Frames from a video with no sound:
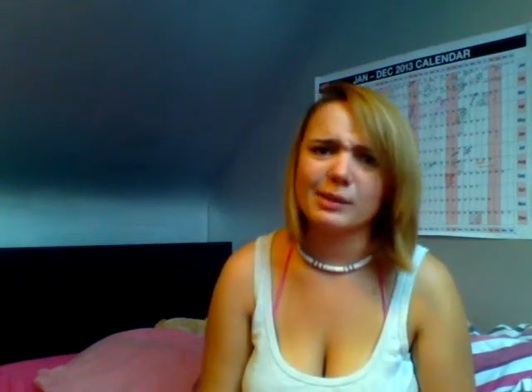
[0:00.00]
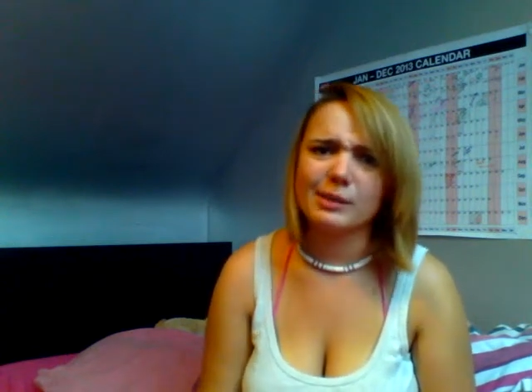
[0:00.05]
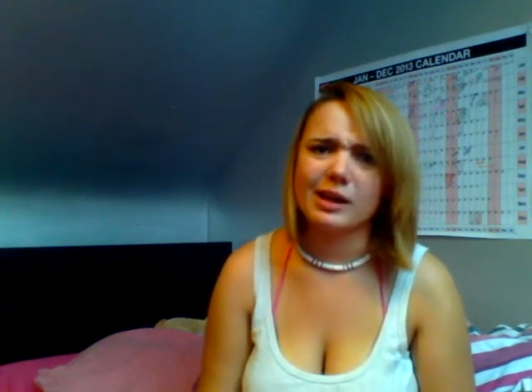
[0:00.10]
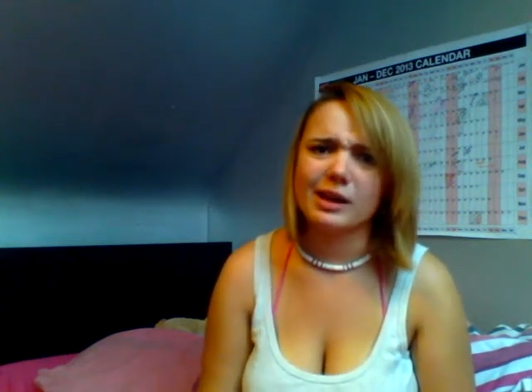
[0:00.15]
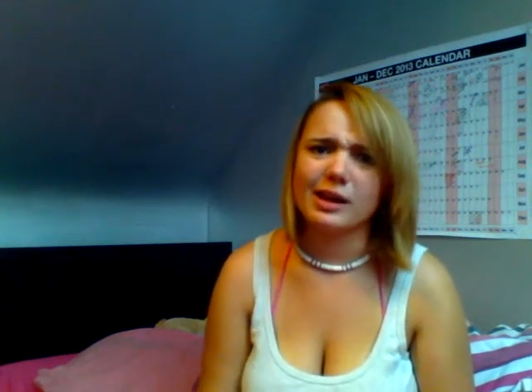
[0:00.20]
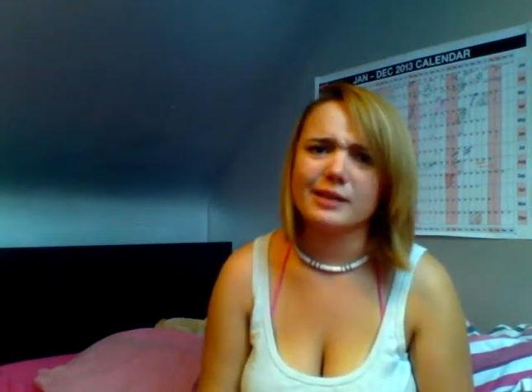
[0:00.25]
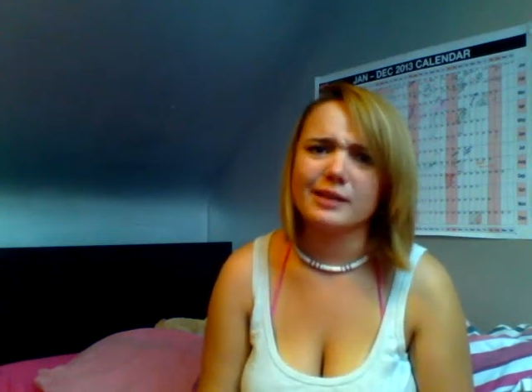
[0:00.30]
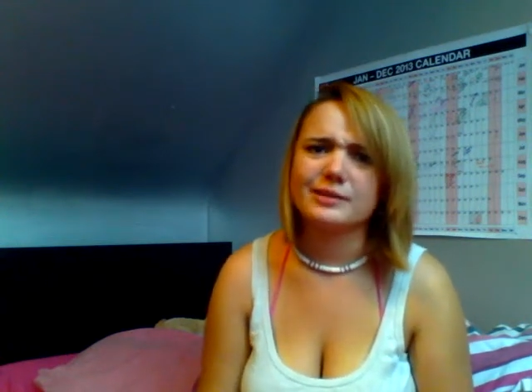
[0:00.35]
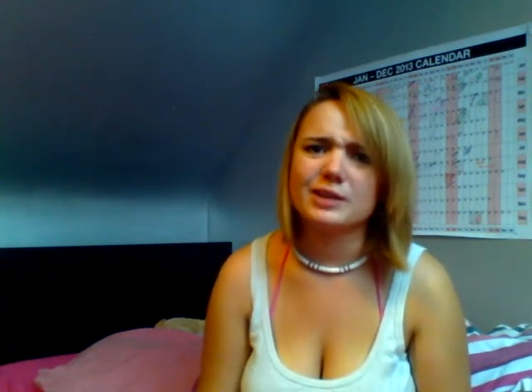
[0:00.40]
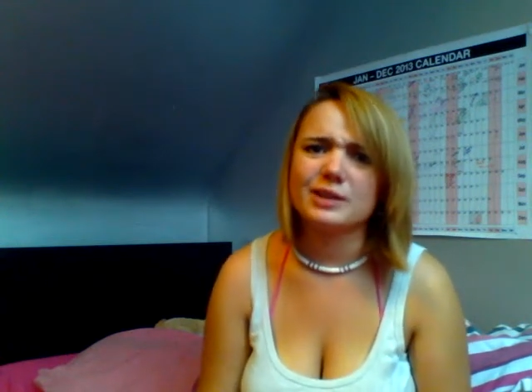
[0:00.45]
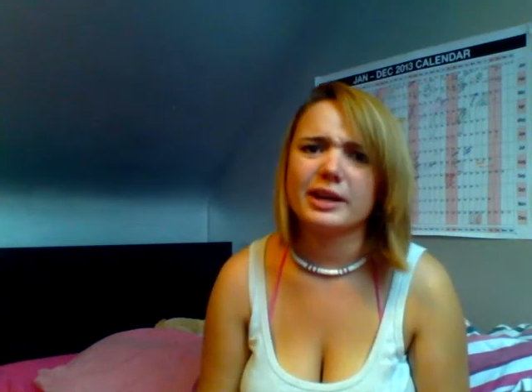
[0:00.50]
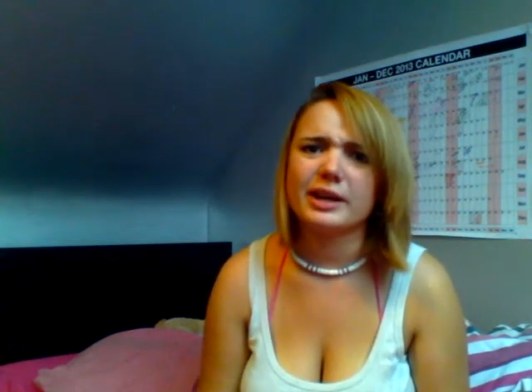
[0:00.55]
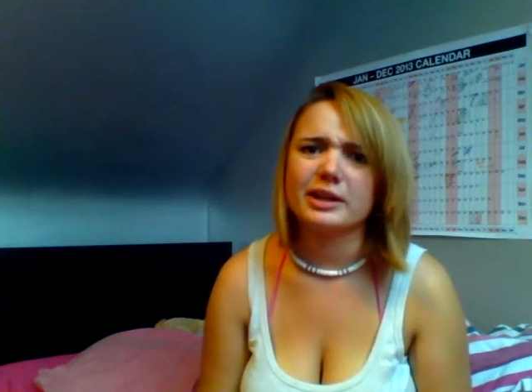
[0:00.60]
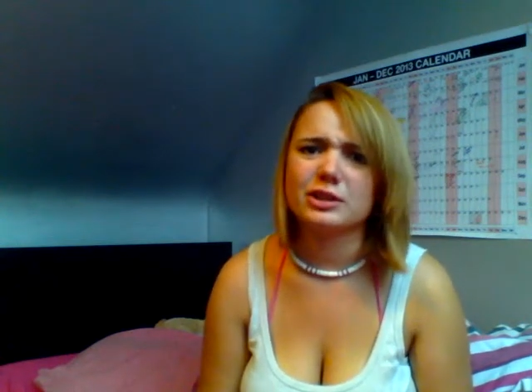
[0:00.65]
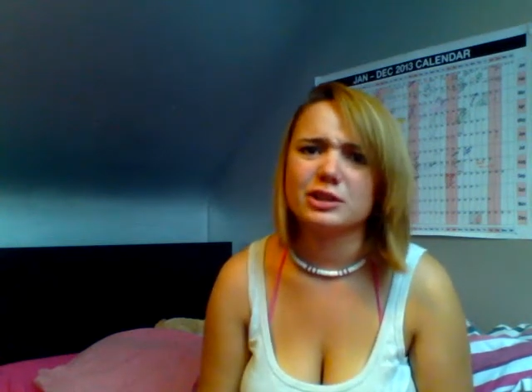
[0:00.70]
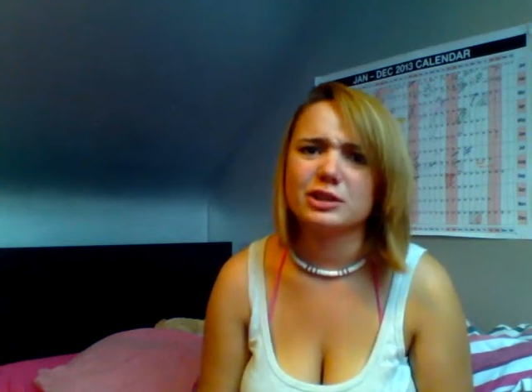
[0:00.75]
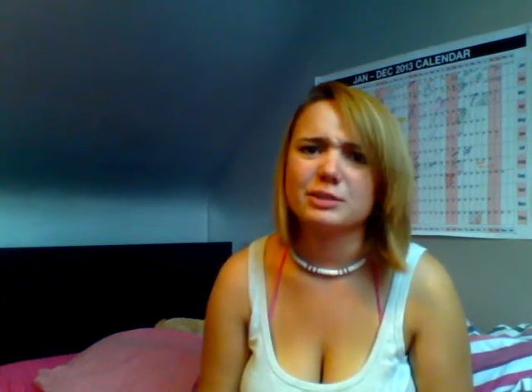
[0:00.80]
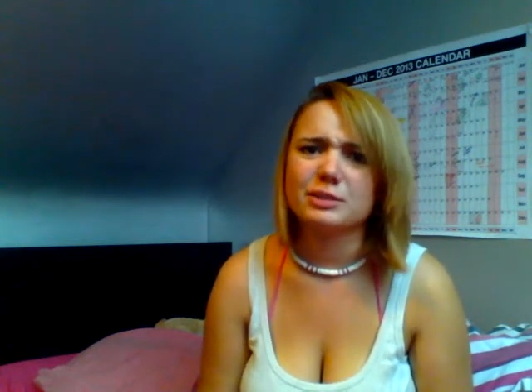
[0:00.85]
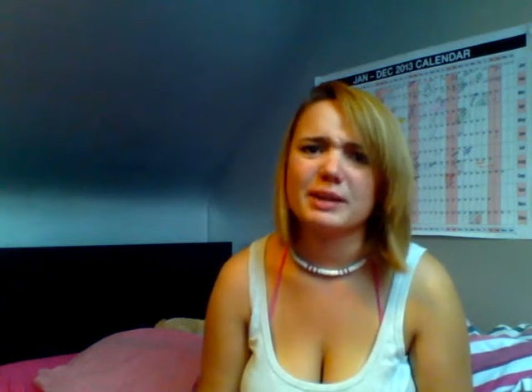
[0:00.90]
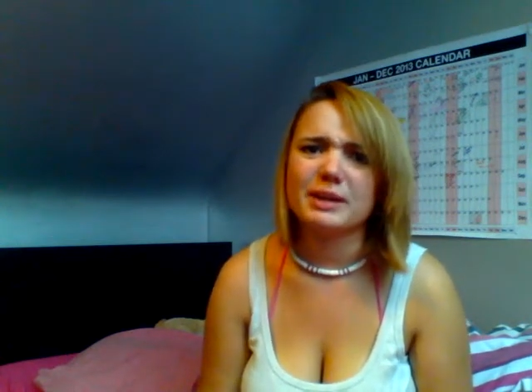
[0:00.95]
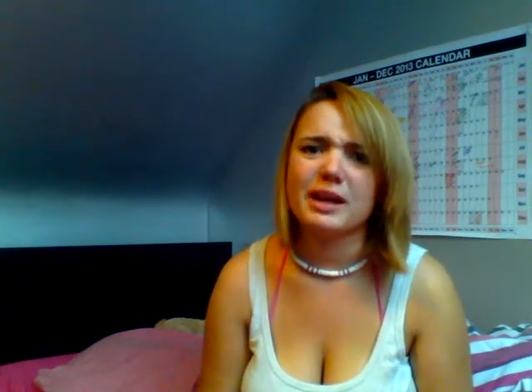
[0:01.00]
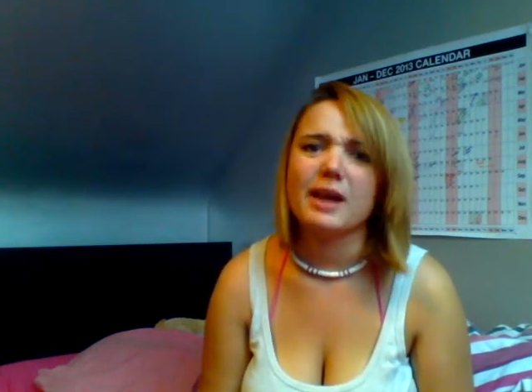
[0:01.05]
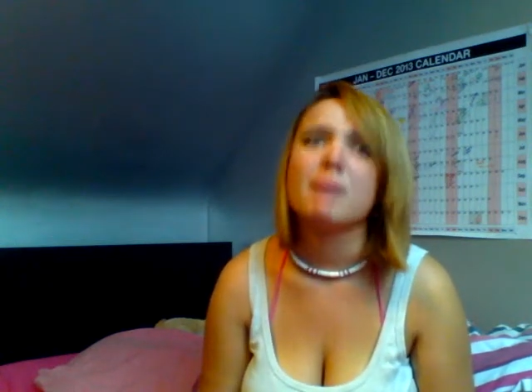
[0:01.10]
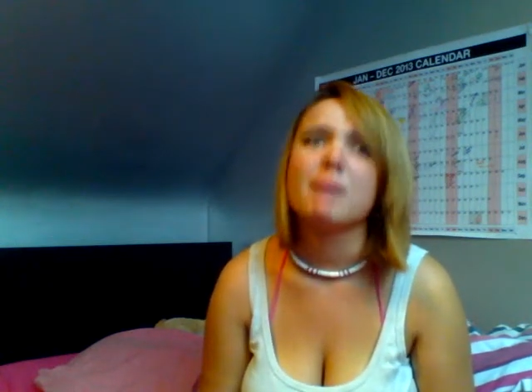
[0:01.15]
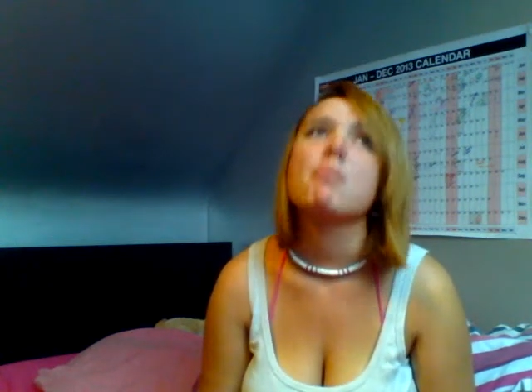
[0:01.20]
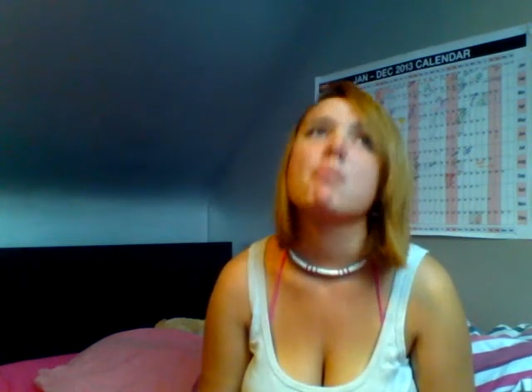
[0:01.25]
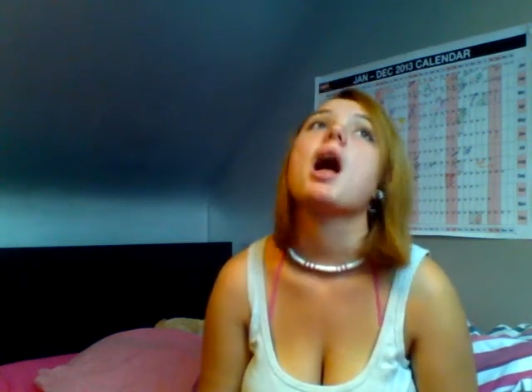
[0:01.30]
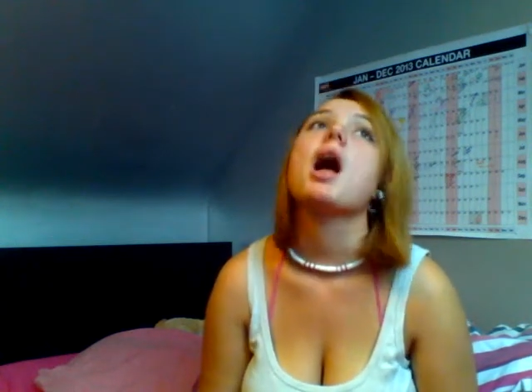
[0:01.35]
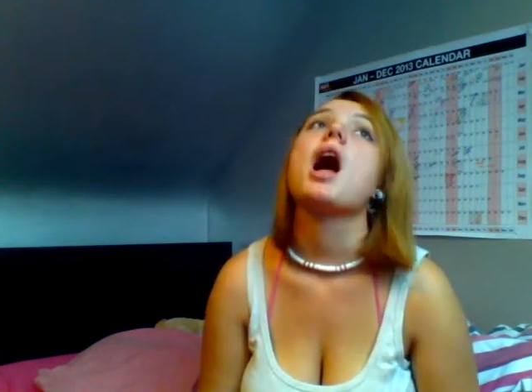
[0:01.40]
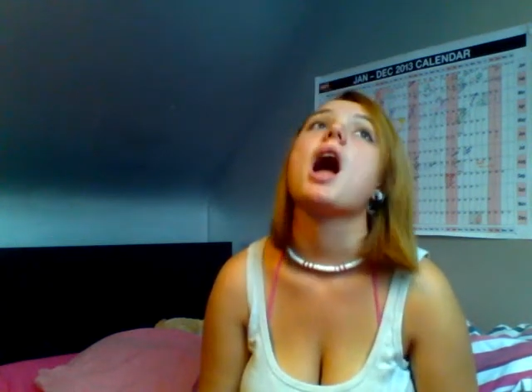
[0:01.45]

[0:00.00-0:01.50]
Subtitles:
my life, so I can just be like,